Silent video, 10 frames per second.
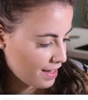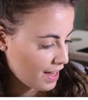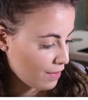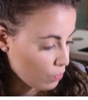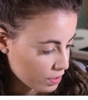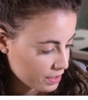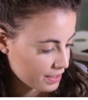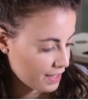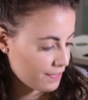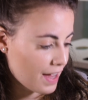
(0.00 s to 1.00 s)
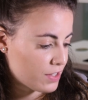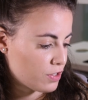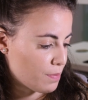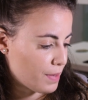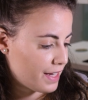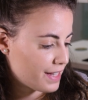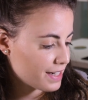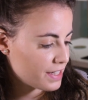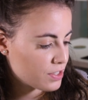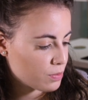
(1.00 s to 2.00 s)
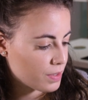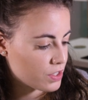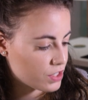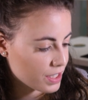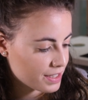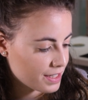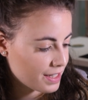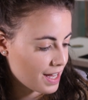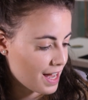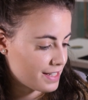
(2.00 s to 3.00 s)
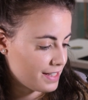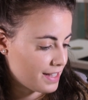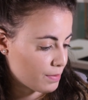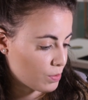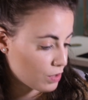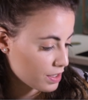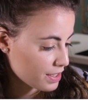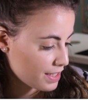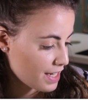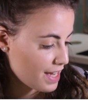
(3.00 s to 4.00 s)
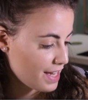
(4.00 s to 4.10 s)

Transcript: I have wondered if the action on my guitar needs to be adjusted as it never was.